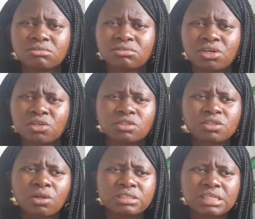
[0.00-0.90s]

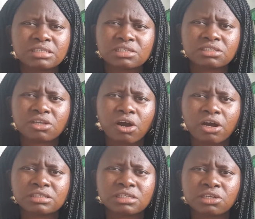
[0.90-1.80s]
consulting the
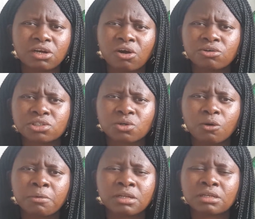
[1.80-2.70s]
stars and the
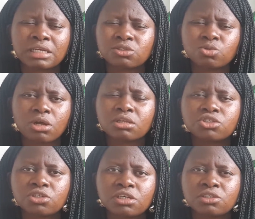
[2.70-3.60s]
horoscope and
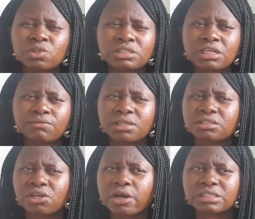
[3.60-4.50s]
astrology to see if the
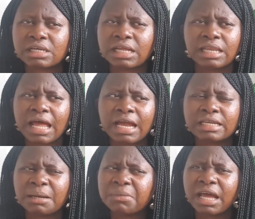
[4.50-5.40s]
stars are aligned.
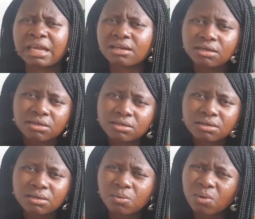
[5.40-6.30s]
I'm like,
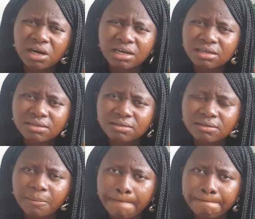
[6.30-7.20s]
what?
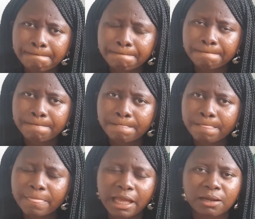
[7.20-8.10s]

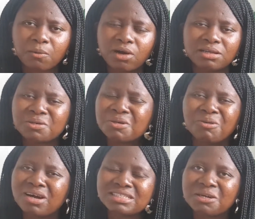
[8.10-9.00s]
Like what?
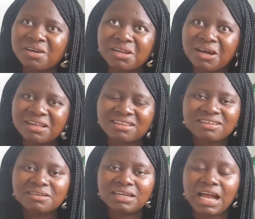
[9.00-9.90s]
What's going on?
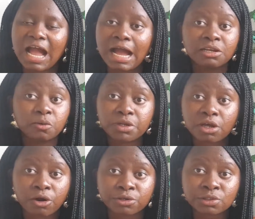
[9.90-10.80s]
I don't read
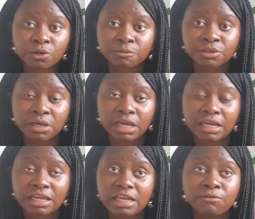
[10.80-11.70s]
horoscopes,
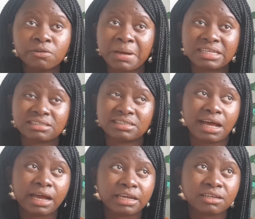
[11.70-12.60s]
okay? Even my
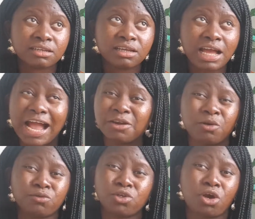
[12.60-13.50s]
sign, I don't
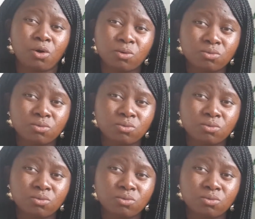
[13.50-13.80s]
even know.